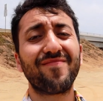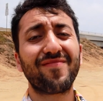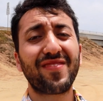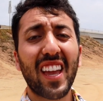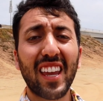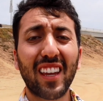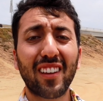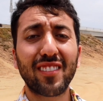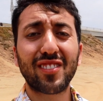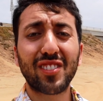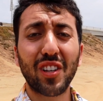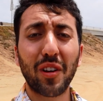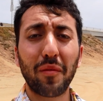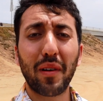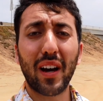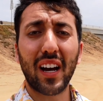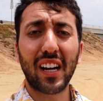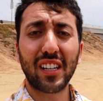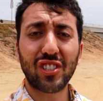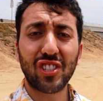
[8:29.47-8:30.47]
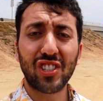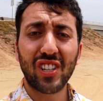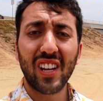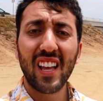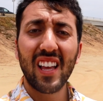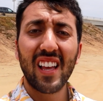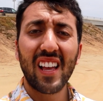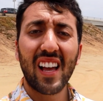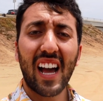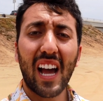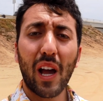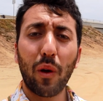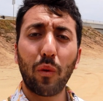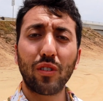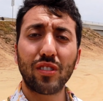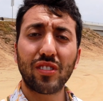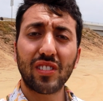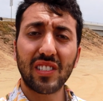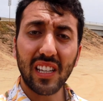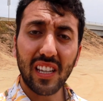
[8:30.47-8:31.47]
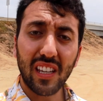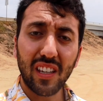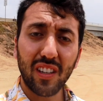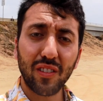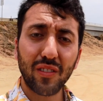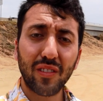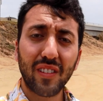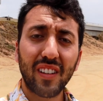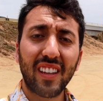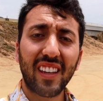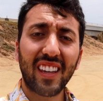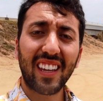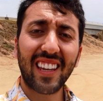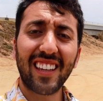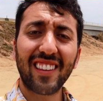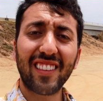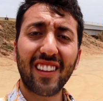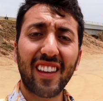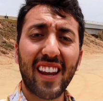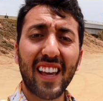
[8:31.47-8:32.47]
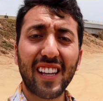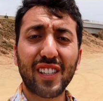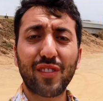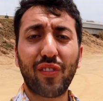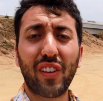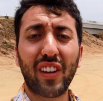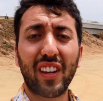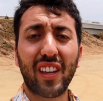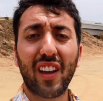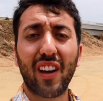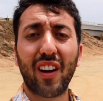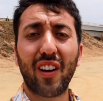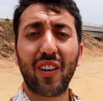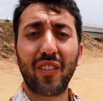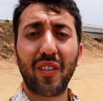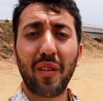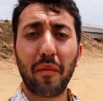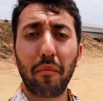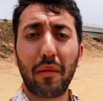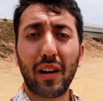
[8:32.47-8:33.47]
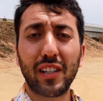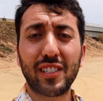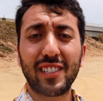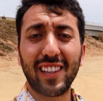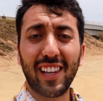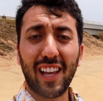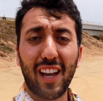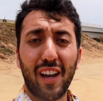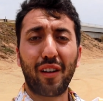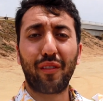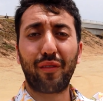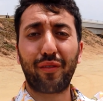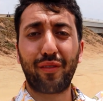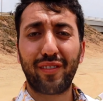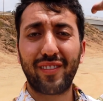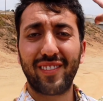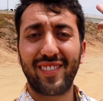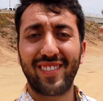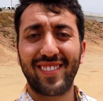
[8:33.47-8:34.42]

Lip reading: Thank you so much. I will see you in the next video. Much love.